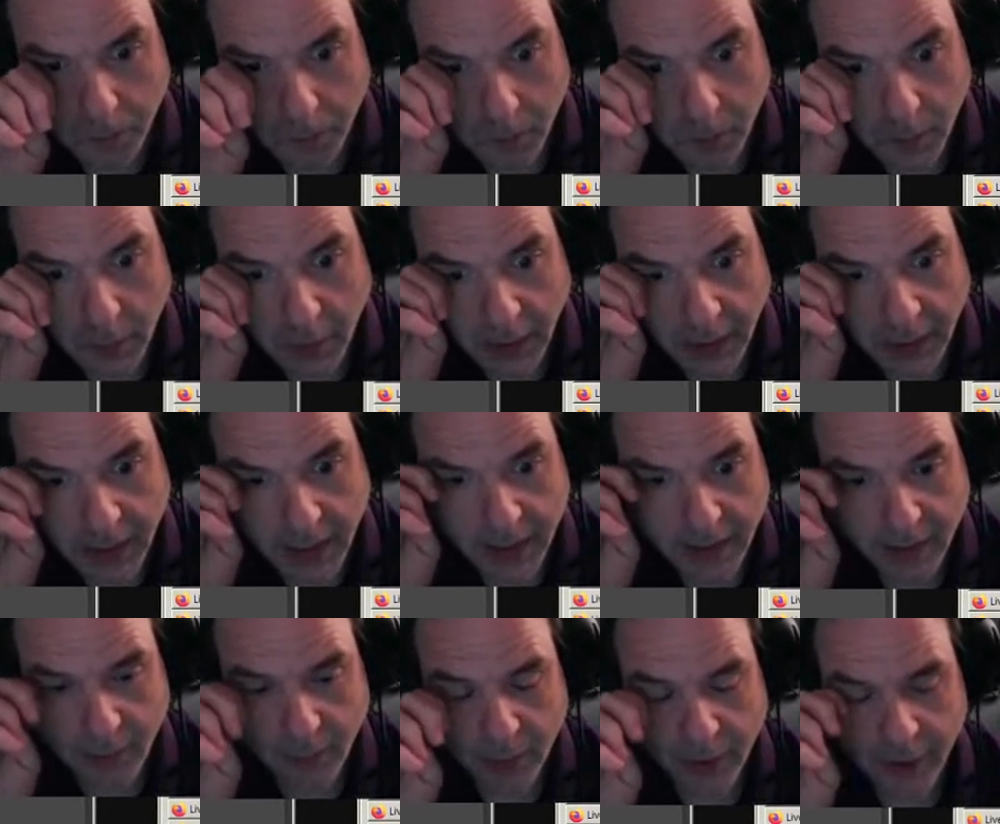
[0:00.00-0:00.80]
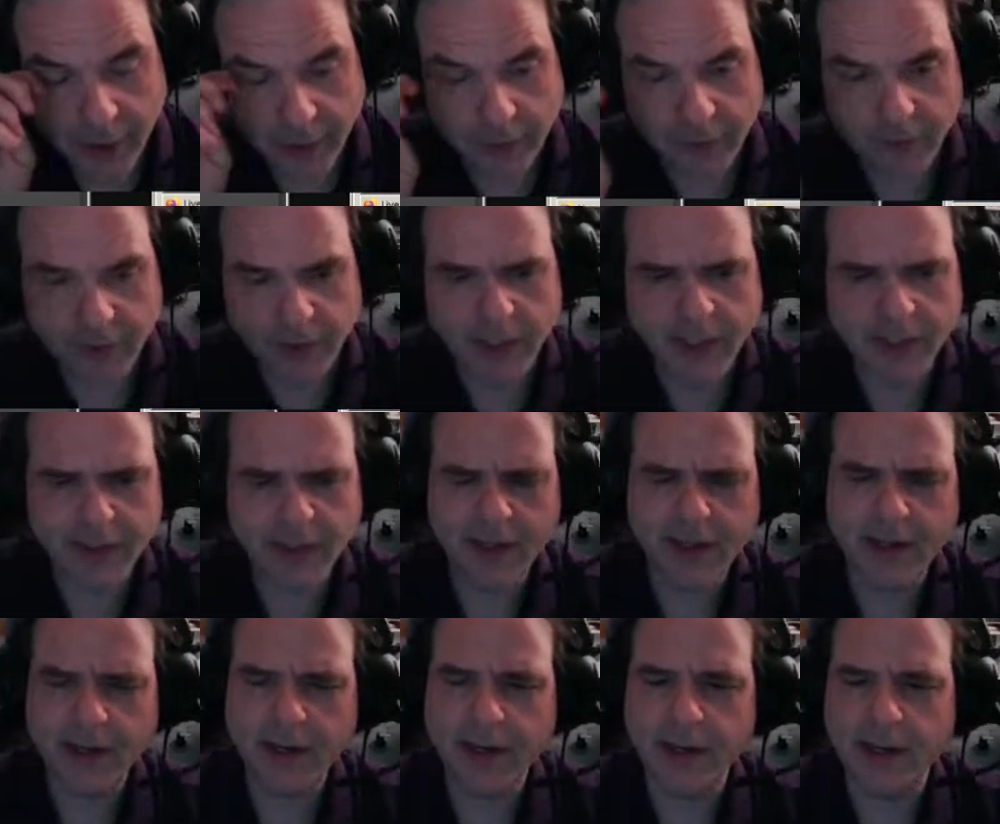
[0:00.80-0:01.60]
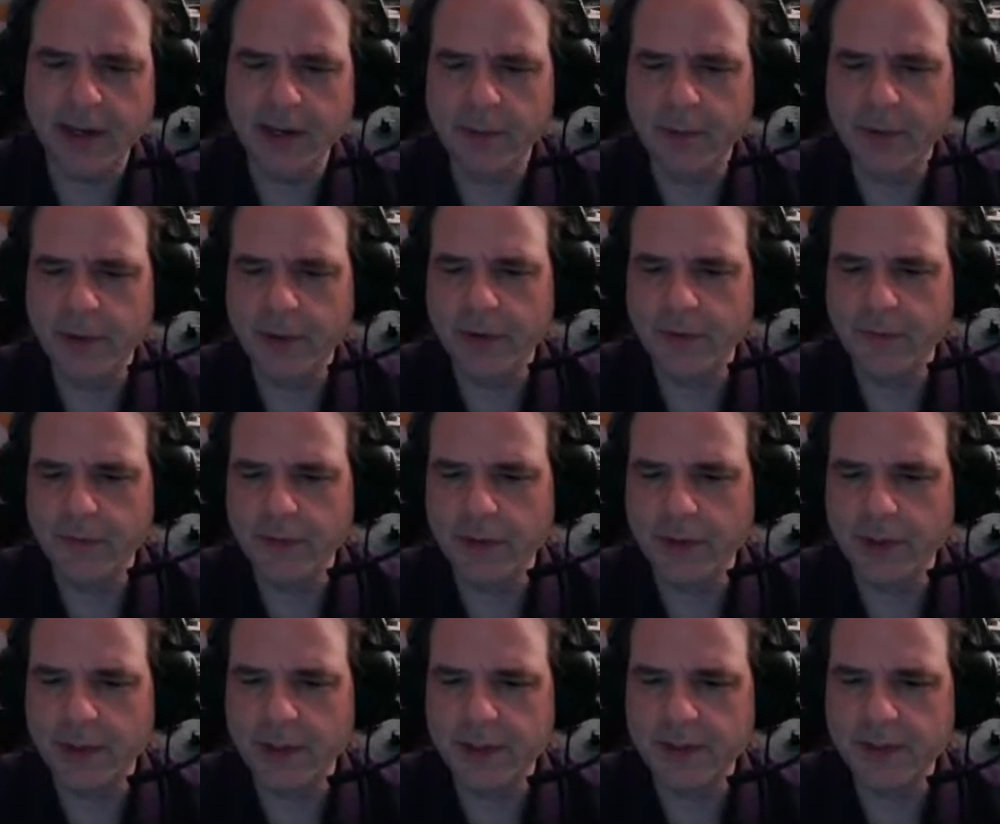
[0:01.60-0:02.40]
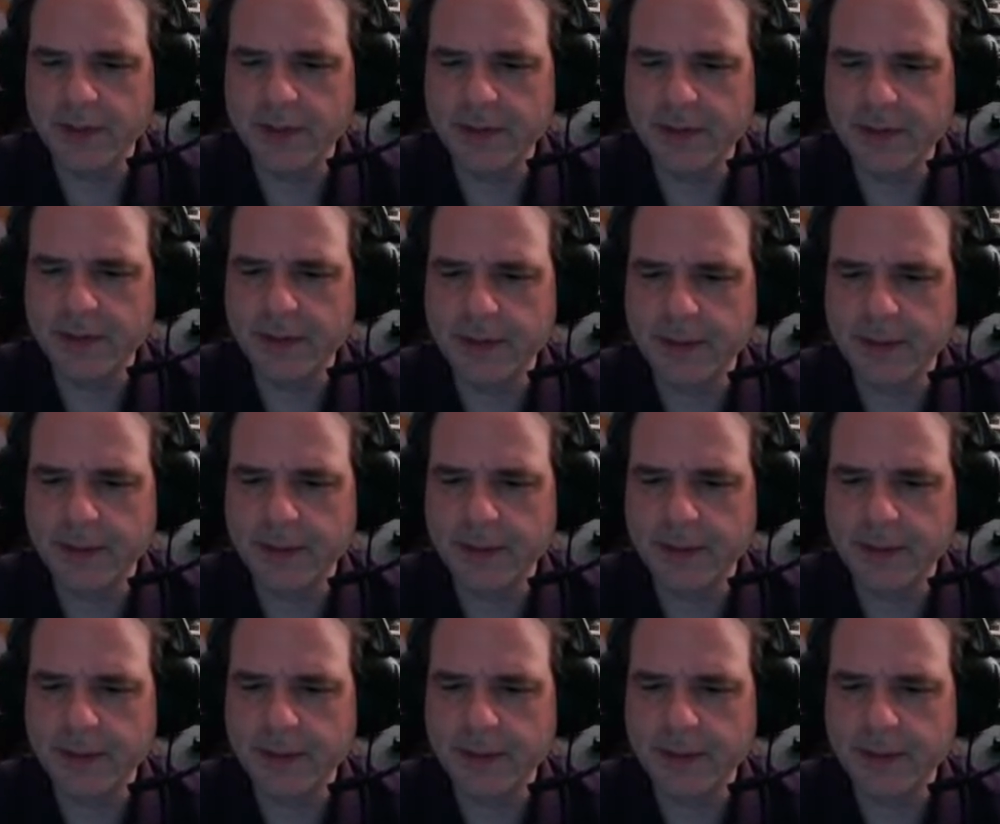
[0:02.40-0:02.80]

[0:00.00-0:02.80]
I kind of went over. I think I kind of went over this.